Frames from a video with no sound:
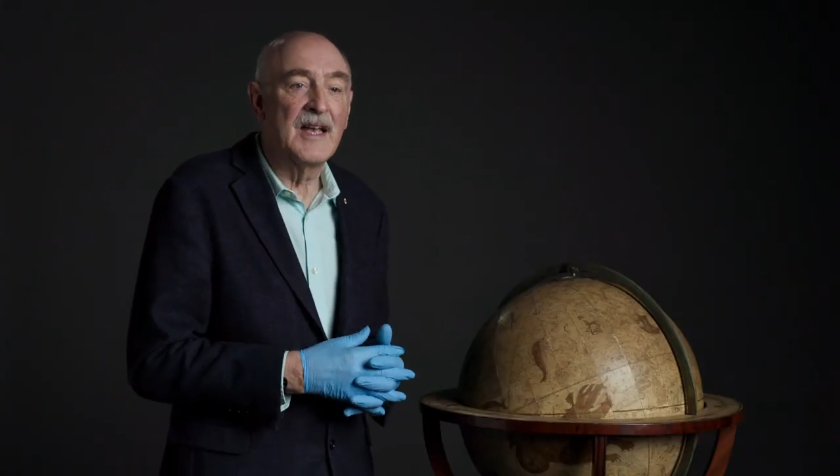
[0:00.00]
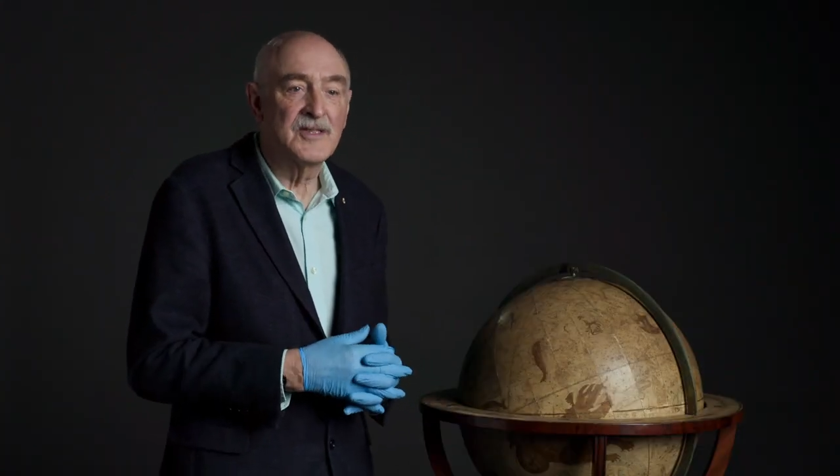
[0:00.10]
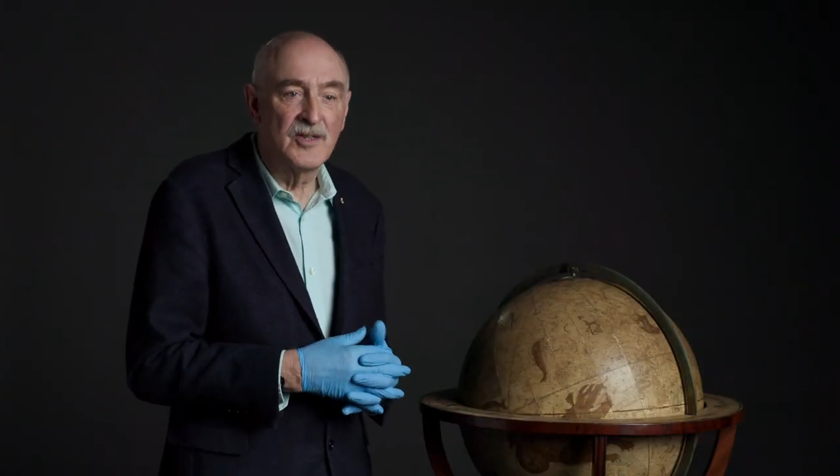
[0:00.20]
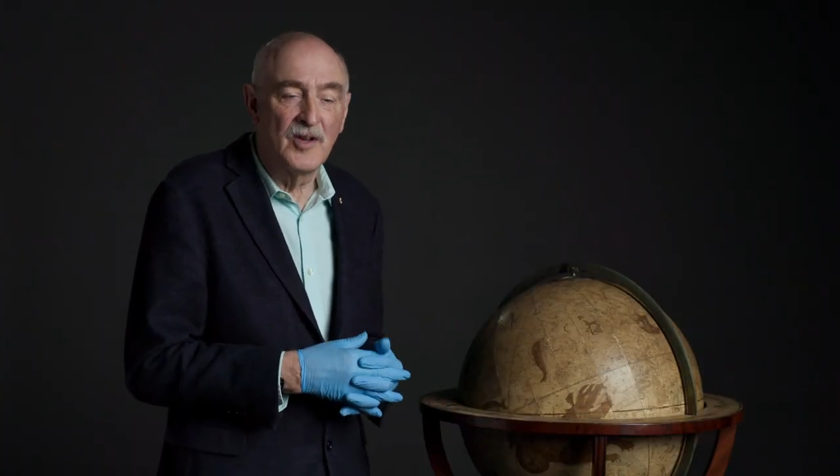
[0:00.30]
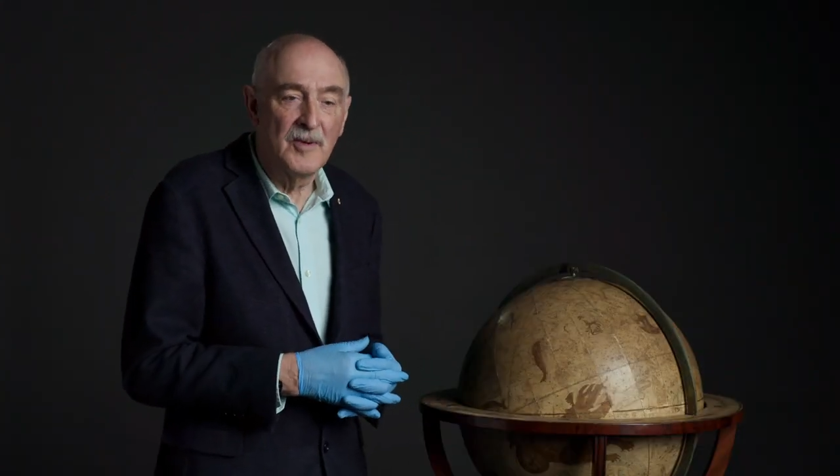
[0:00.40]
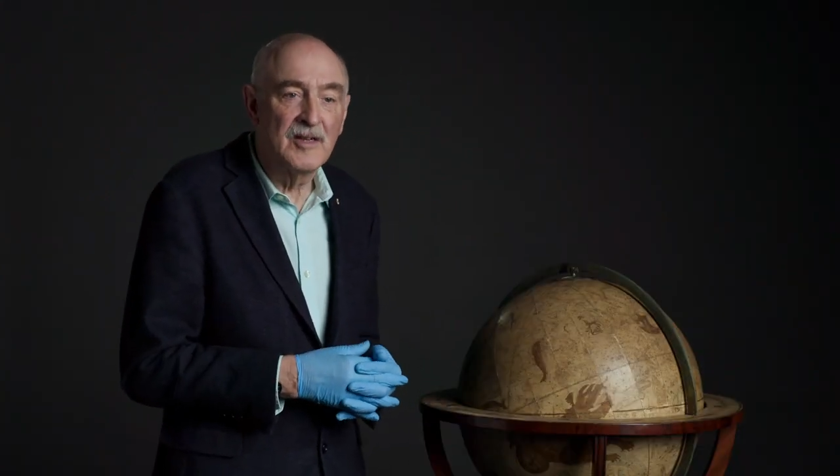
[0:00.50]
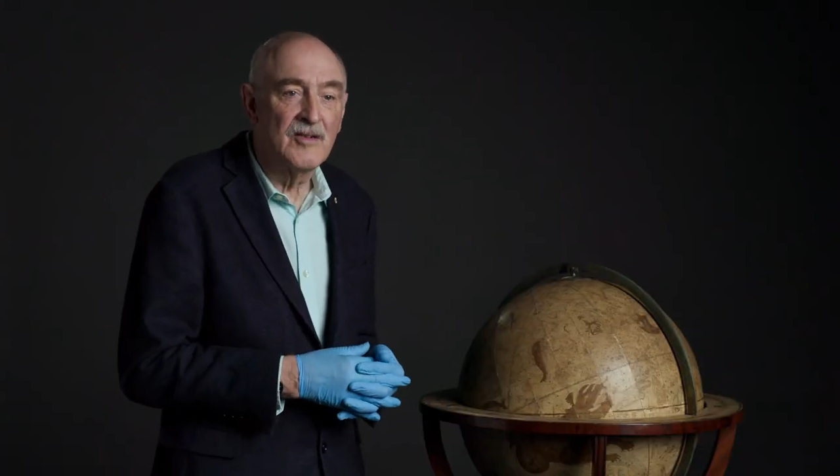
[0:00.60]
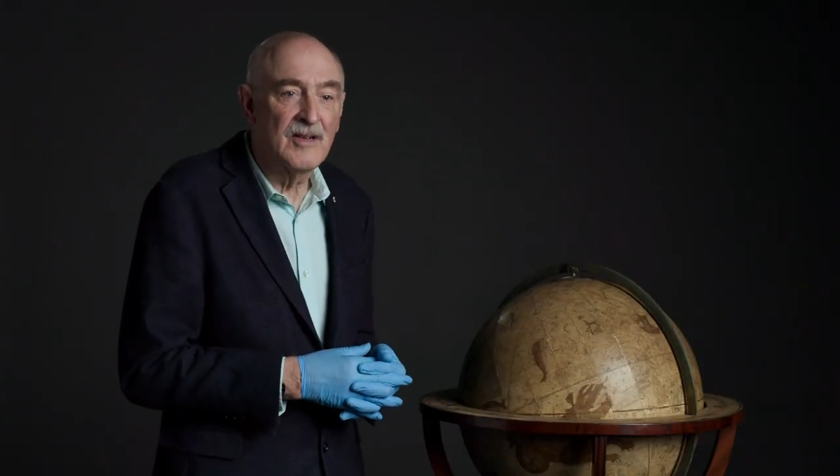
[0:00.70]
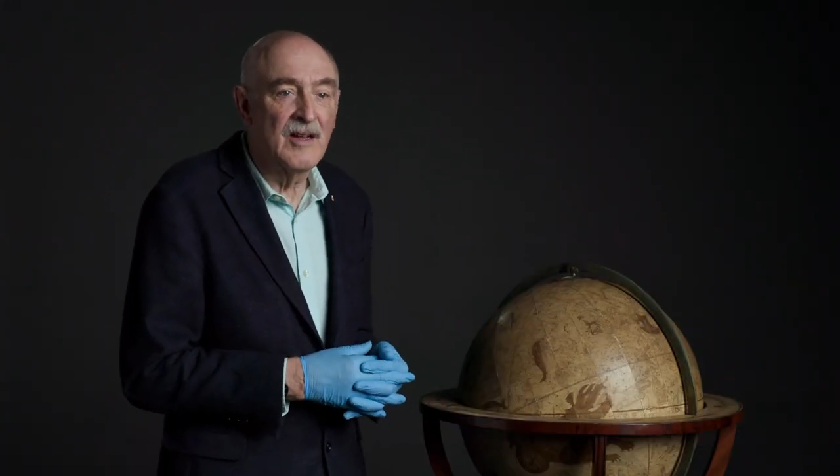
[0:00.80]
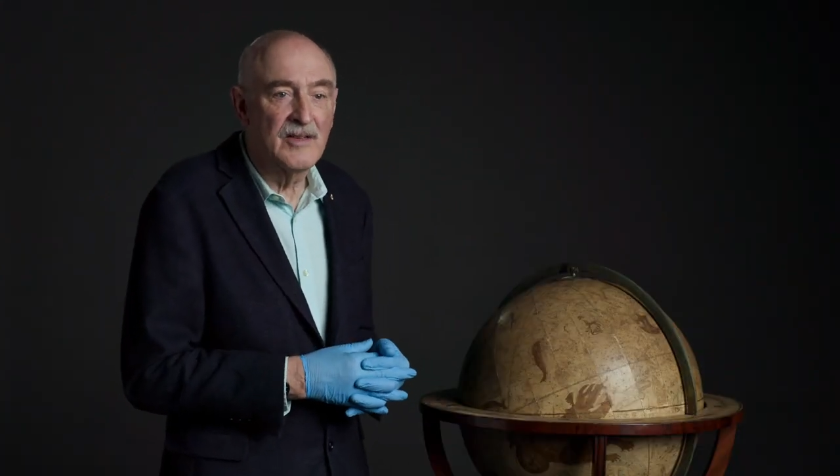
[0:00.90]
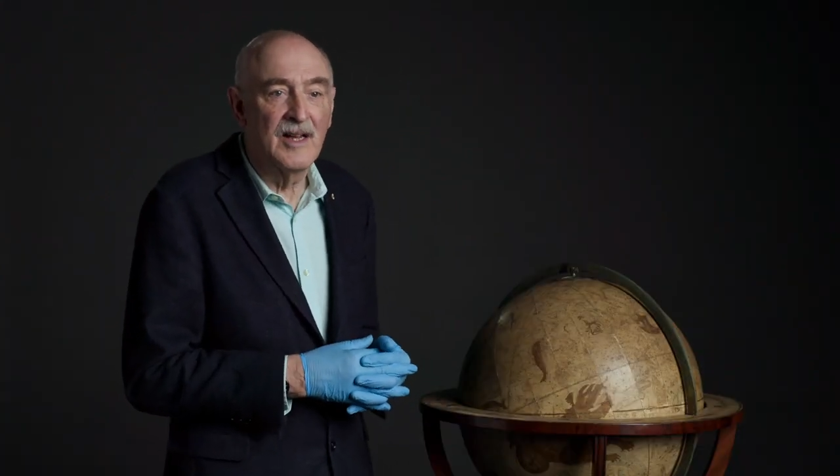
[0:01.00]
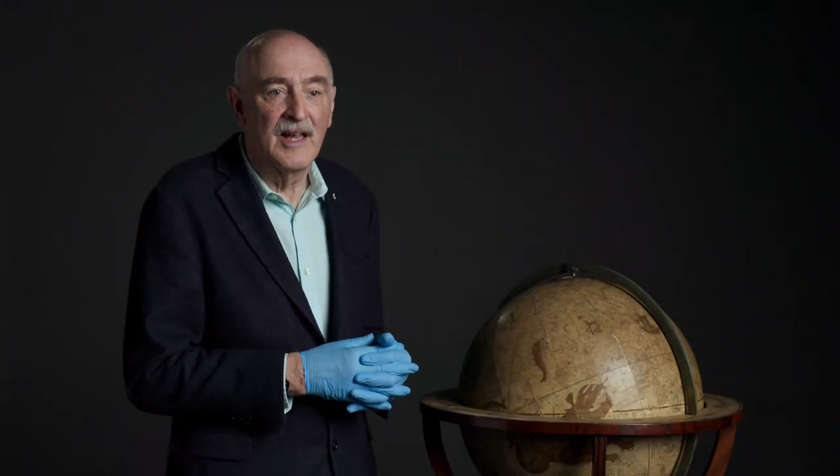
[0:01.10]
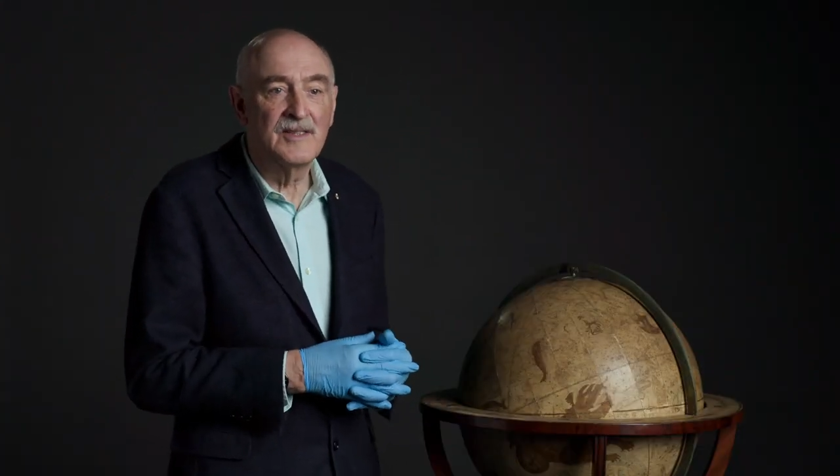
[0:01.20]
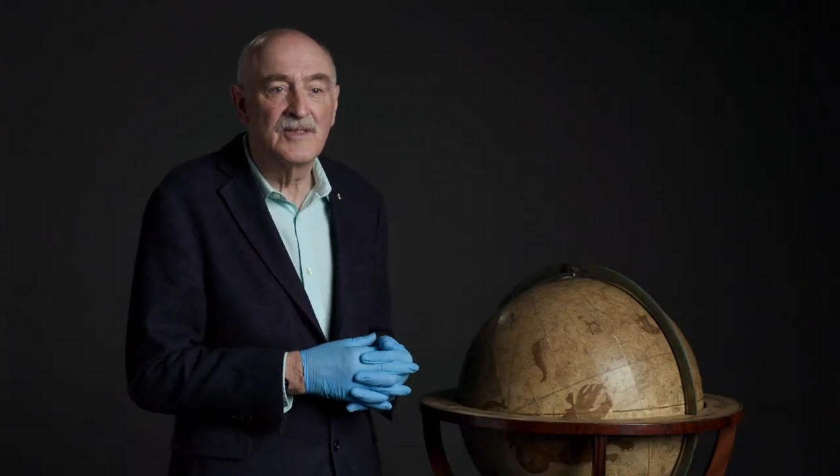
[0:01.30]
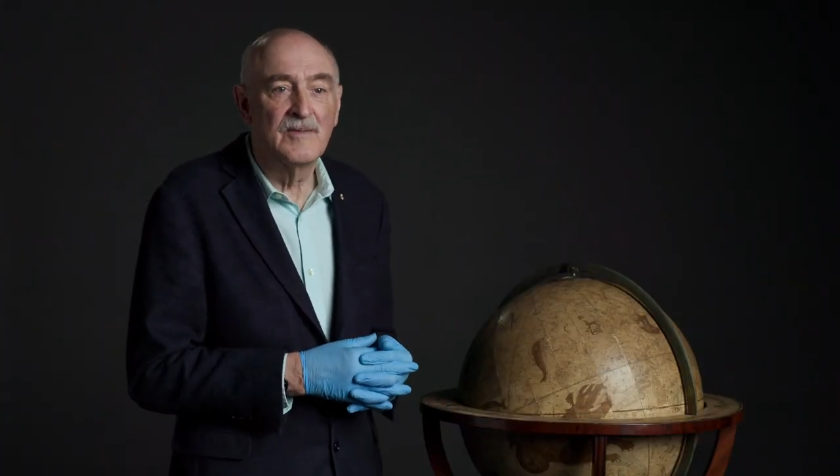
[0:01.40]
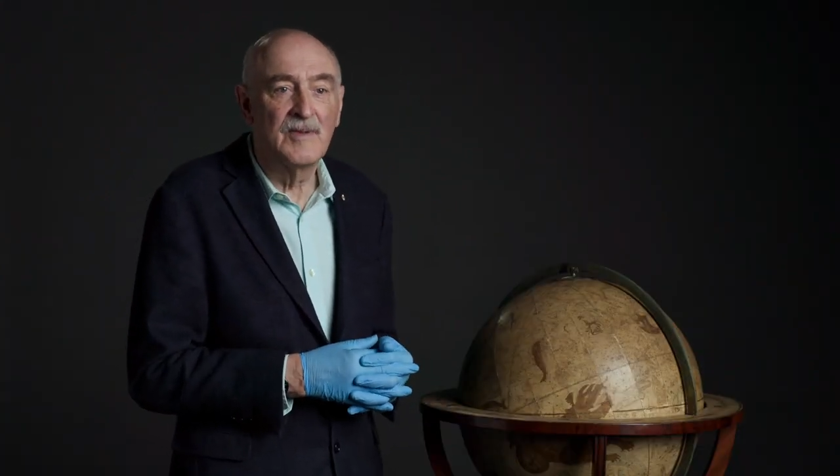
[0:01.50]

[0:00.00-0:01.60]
astronomical calculation